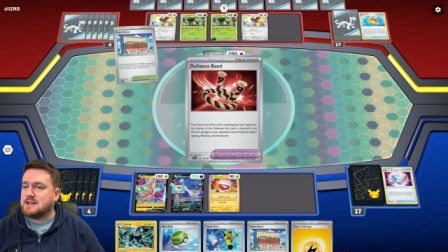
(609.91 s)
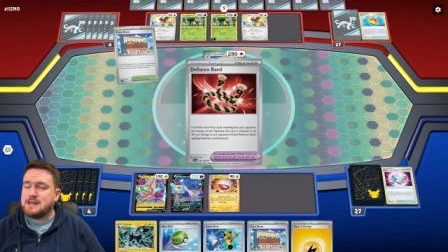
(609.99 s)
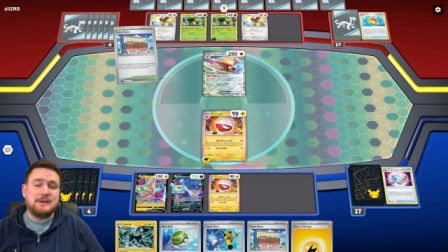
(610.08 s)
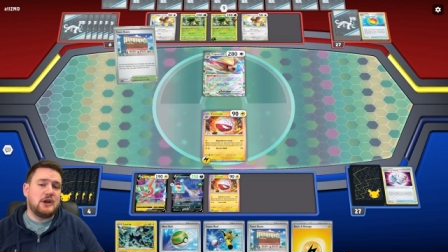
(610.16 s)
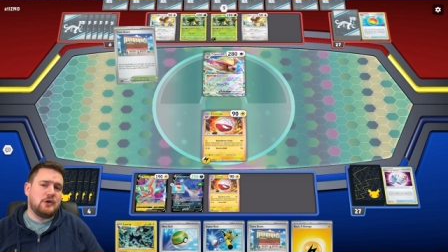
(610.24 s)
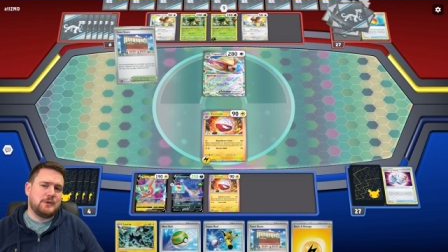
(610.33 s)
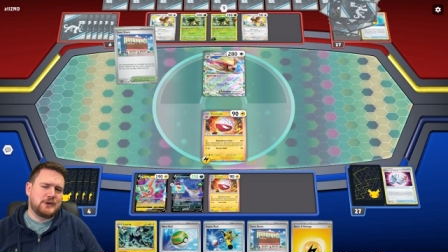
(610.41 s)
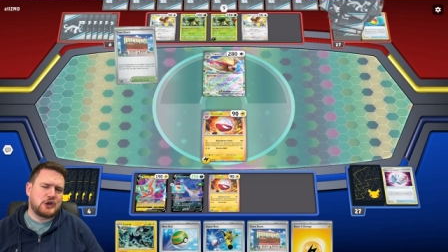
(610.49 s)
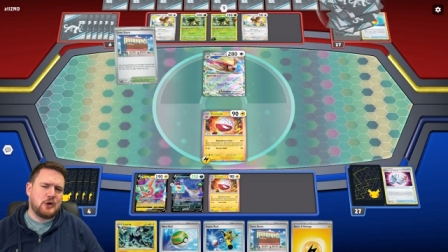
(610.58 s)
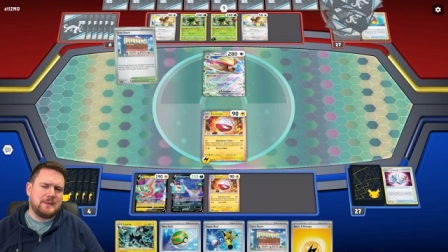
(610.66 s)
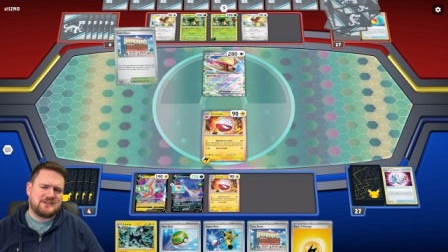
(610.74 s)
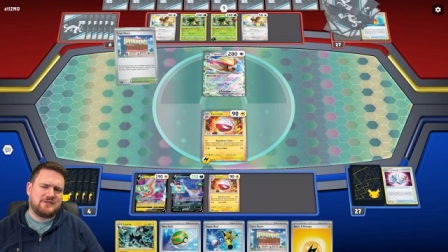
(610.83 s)
Let me know in the
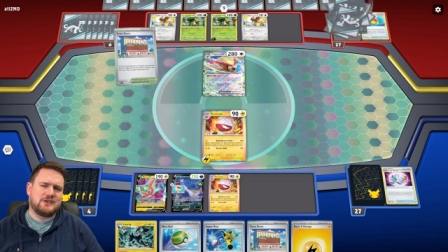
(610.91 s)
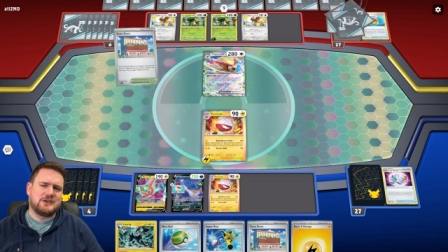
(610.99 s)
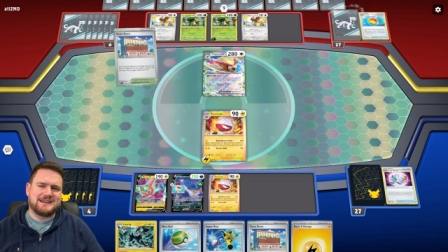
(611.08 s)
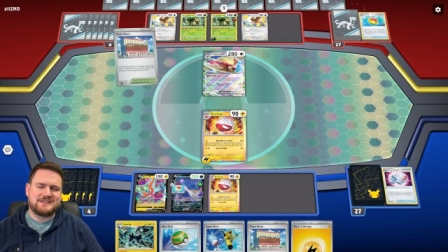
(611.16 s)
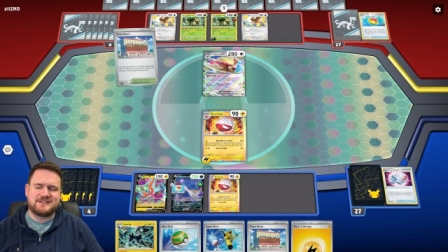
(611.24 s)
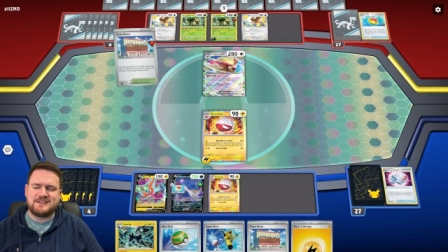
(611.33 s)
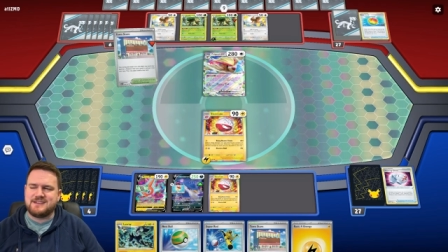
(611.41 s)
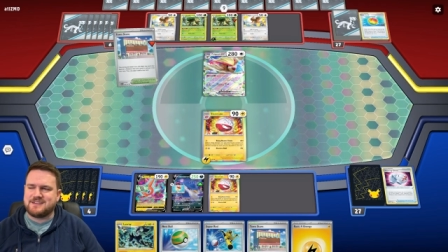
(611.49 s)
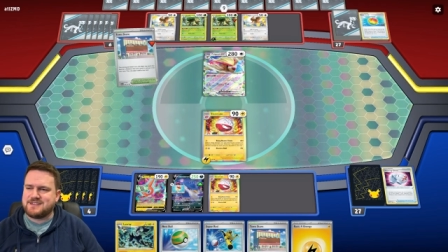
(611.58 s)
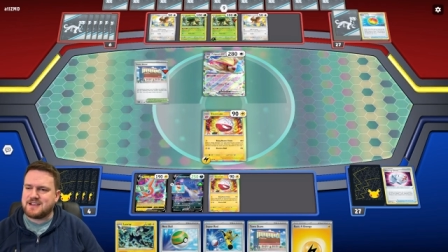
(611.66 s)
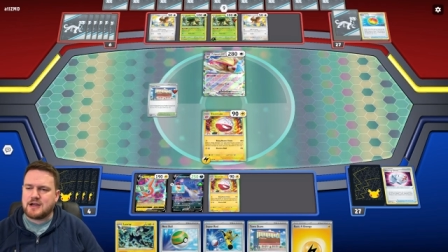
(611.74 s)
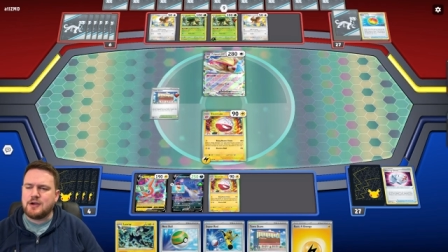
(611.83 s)
comments if you'd like to see this
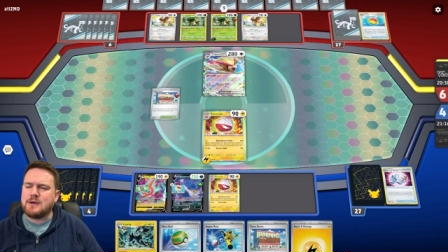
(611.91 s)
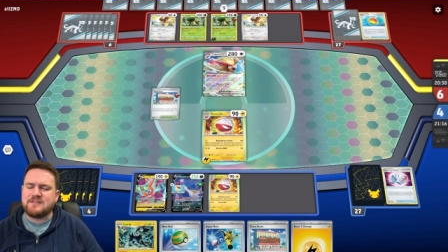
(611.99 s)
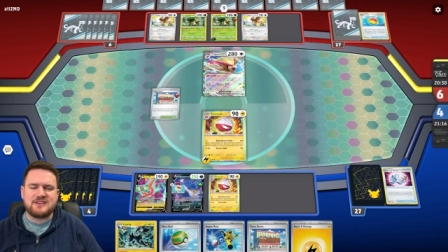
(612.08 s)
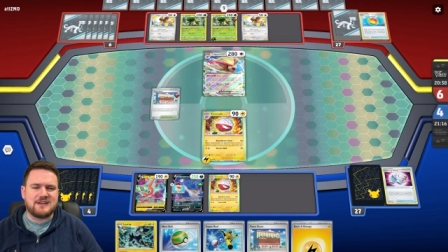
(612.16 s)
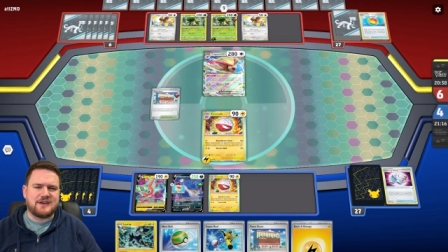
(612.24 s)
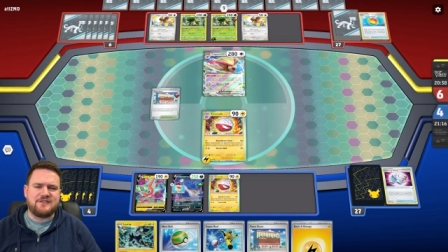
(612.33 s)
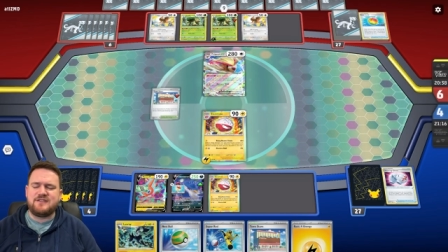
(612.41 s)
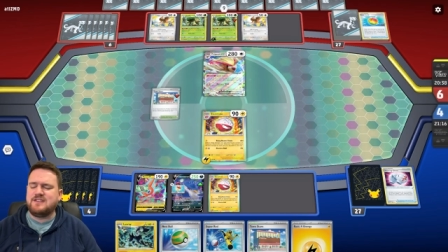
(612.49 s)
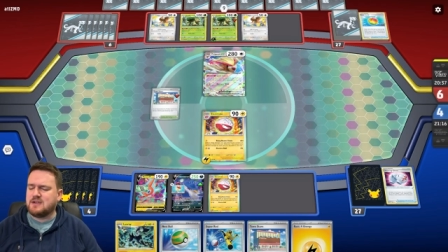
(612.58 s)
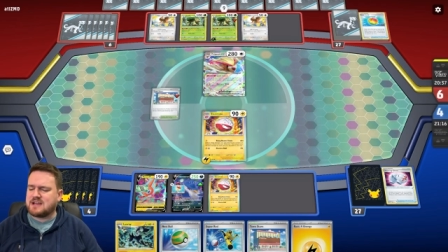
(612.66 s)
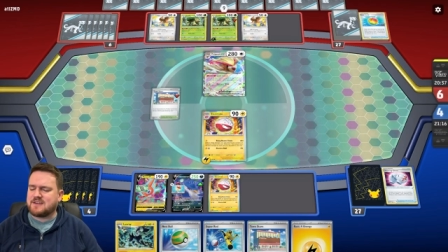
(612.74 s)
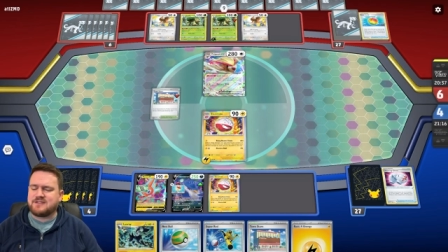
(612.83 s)
deck. I know I've said, I
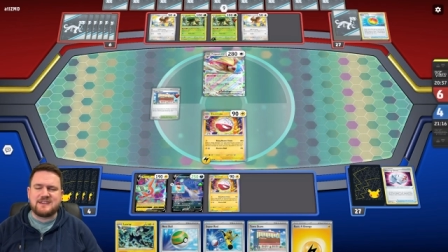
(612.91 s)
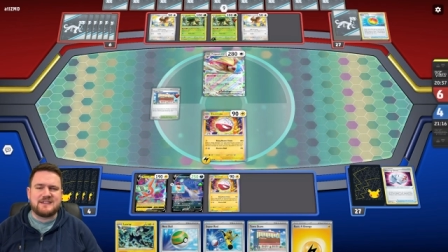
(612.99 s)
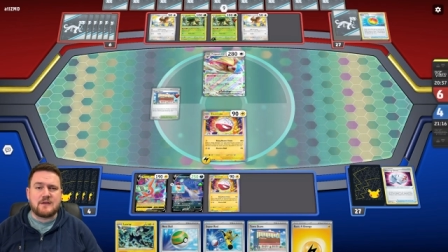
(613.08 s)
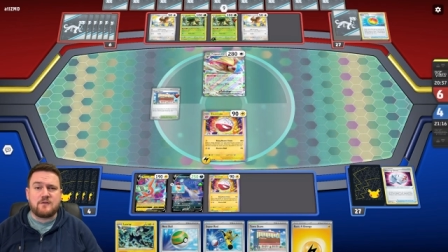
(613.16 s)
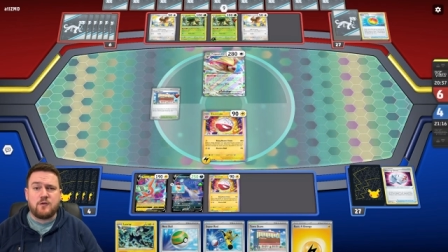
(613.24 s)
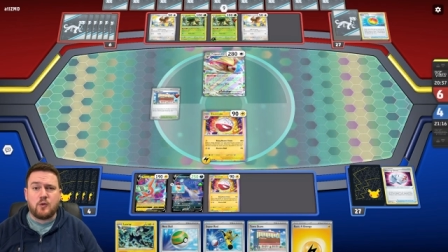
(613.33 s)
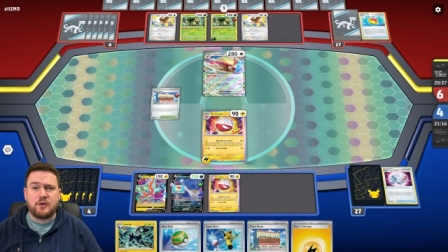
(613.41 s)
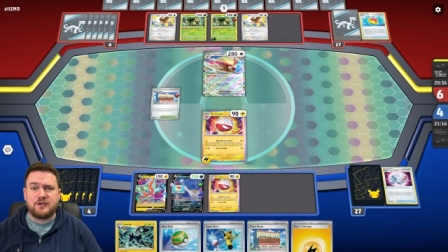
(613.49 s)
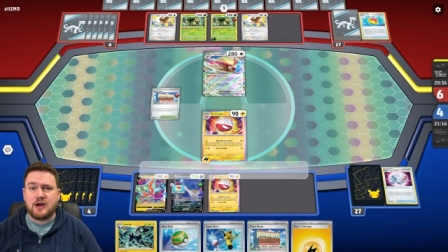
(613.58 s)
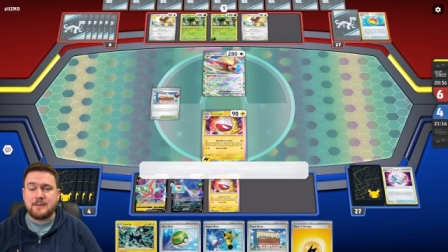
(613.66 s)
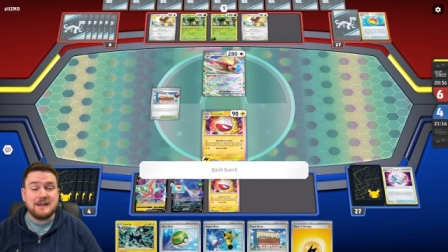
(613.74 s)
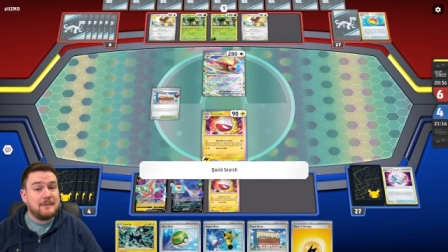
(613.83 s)
feel like I've said that four times.